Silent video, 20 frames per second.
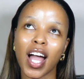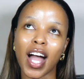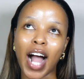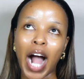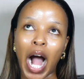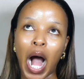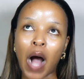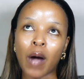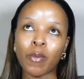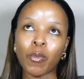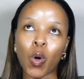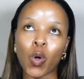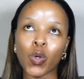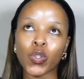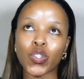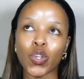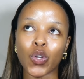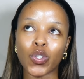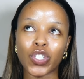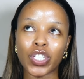
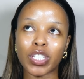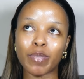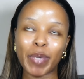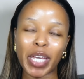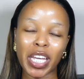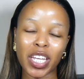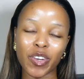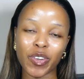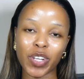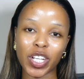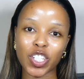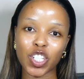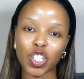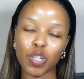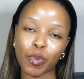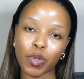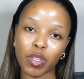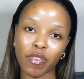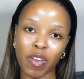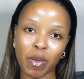Also, just being in a
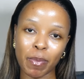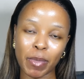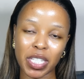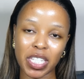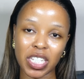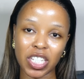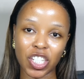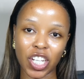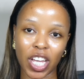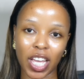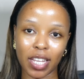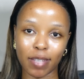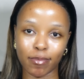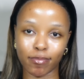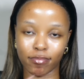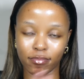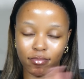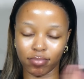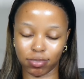relationship with a famous DJ,